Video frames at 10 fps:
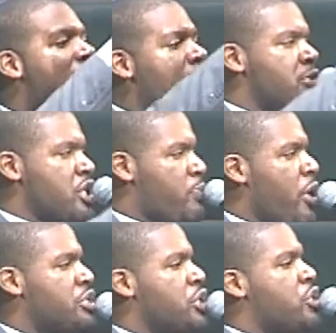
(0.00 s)
I'm just
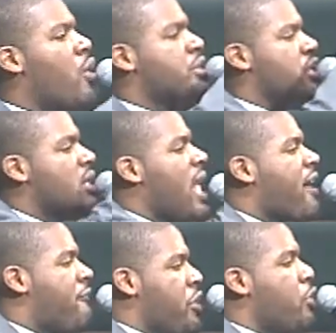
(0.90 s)
preaching to a
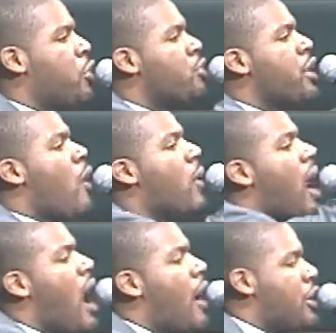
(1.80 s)
select few who know
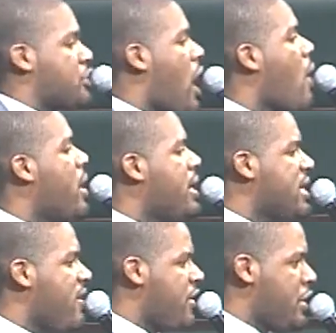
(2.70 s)
God is already
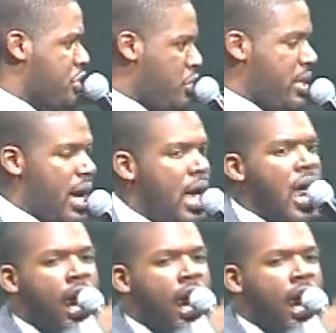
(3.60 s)
giving it to you.